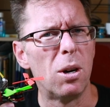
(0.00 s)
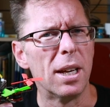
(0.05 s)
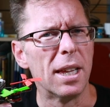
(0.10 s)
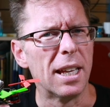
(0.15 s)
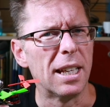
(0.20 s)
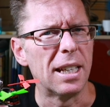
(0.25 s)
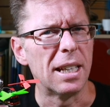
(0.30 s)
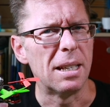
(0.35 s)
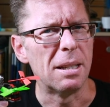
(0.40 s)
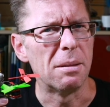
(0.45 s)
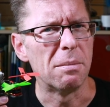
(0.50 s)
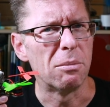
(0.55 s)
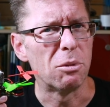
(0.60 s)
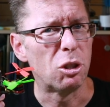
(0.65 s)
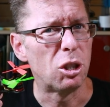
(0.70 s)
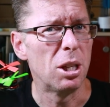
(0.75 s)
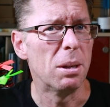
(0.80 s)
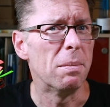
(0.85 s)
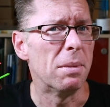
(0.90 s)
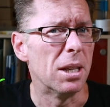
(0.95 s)
why they didn't
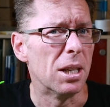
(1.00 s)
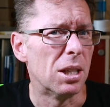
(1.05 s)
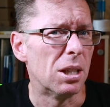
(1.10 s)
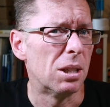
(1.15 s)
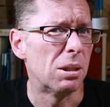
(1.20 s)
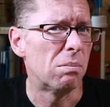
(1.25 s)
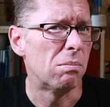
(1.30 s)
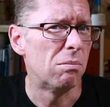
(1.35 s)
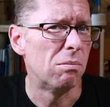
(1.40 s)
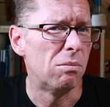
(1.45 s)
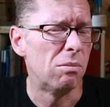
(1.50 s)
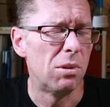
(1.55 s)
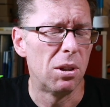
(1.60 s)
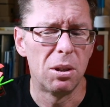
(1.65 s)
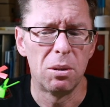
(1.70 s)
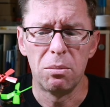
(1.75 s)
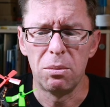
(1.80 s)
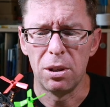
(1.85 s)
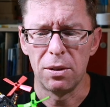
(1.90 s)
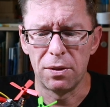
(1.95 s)
ship this
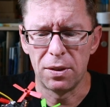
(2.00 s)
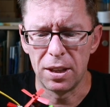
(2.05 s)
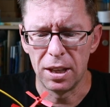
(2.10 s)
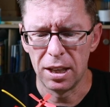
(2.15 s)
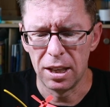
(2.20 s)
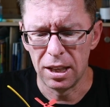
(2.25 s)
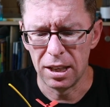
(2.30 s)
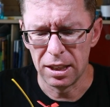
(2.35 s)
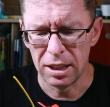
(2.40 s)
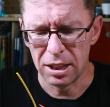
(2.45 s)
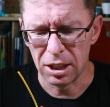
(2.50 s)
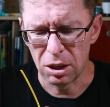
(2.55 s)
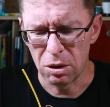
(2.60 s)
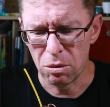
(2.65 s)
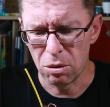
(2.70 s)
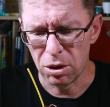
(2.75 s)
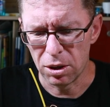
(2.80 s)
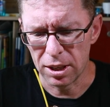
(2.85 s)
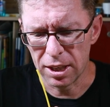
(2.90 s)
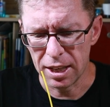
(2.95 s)
with the, the
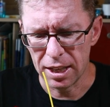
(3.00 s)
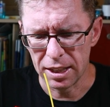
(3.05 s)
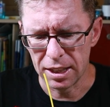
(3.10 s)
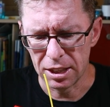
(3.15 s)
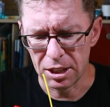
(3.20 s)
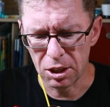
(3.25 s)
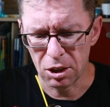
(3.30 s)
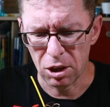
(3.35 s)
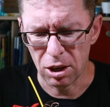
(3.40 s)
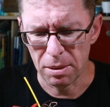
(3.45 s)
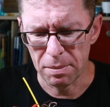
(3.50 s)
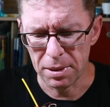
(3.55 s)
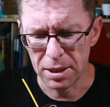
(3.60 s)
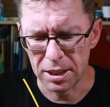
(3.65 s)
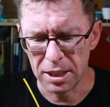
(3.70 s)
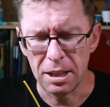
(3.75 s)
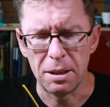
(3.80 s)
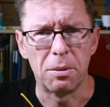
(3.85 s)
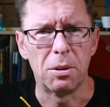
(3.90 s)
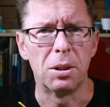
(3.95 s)
quad at the time
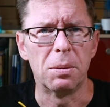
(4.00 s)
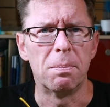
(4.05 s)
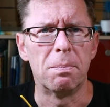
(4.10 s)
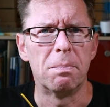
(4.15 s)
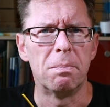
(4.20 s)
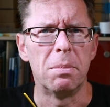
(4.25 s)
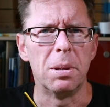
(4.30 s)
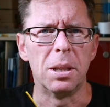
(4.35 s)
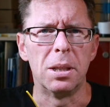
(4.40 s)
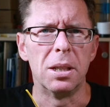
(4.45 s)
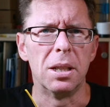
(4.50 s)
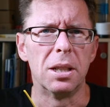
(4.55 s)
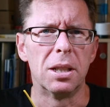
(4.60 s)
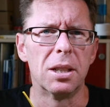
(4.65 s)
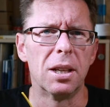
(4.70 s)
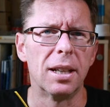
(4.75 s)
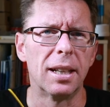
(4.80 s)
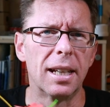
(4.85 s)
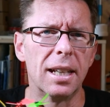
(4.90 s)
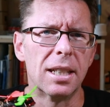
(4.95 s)
is anyone's
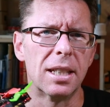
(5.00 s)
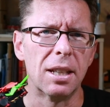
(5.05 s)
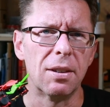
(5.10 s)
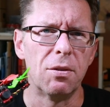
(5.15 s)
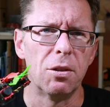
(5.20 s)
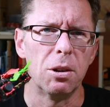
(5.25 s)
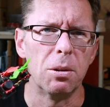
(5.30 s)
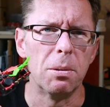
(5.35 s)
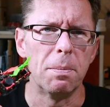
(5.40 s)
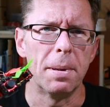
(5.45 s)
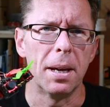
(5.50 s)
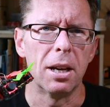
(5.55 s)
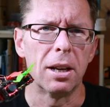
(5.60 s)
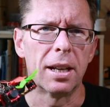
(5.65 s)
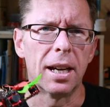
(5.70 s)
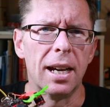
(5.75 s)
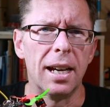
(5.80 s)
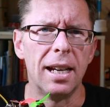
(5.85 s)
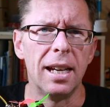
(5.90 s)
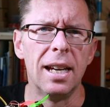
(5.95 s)
business. I guess they thought it would be
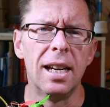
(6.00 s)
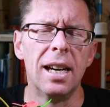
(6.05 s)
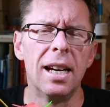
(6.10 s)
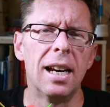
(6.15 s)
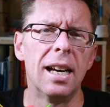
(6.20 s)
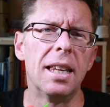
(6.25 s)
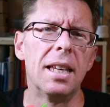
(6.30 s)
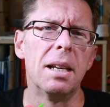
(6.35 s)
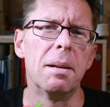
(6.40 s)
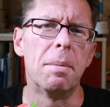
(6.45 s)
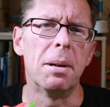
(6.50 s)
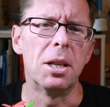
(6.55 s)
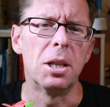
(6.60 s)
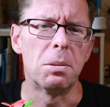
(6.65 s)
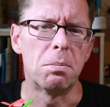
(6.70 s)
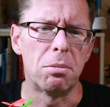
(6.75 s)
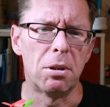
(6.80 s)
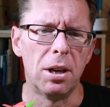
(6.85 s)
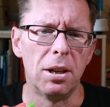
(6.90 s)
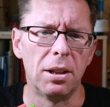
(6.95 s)
okay and then a
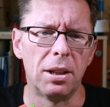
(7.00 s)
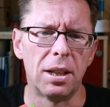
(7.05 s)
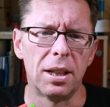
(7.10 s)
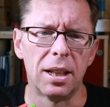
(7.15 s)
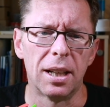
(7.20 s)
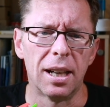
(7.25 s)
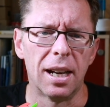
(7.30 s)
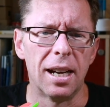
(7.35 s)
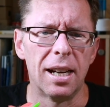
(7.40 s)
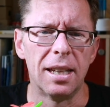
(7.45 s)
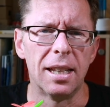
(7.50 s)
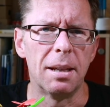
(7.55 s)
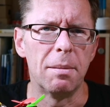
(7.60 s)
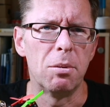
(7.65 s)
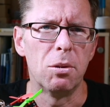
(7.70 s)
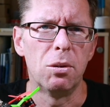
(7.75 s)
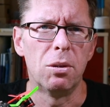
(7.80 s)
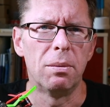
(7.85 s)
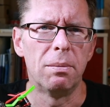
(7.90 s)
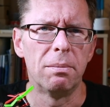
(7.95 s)
bunch broke and they
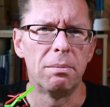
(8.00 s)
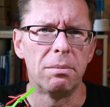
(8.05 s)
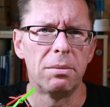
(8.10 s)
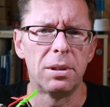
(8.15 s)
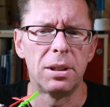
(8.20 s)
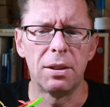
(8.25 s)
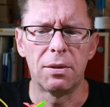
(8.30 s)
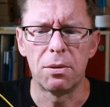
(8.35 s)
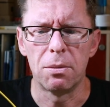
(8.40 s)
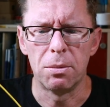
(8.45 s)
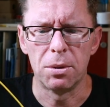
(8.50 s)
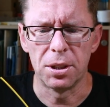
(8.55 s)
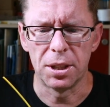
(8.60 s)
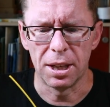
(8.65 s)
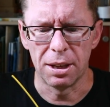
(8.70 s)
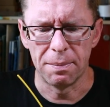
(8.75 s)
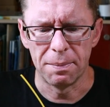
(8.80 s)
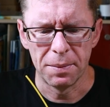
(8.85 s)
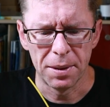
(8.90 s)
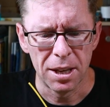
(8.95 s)
bought different ones
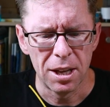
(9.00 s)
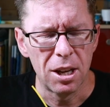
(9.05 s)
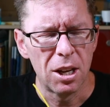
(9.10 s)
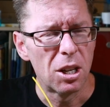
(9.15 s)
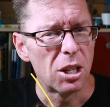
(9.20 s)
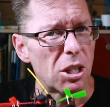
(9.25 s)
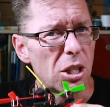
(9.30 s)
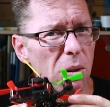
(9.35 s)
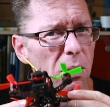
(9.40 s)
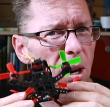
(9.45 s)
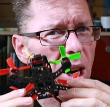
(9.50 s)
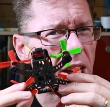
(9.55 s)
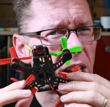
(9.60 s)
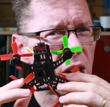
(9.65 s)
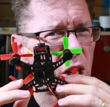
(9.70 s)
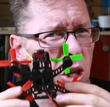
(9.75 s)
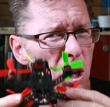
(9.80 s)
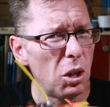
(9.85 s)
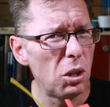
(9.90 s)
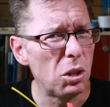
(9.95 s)
out. So I
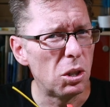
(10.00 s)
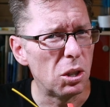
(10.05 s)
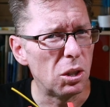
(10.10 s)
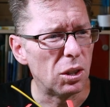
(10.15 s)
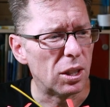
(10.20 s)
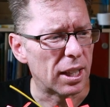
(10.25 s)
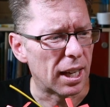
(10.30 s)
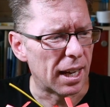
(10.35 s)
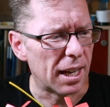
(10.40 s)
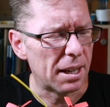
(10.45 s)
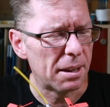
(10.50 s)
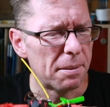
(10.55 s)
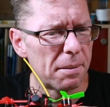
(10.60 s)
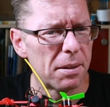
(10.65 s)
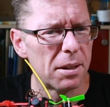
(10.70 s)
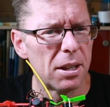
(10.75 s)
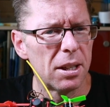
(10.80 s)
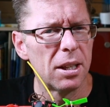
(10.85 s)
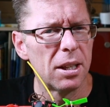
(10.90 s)
could do that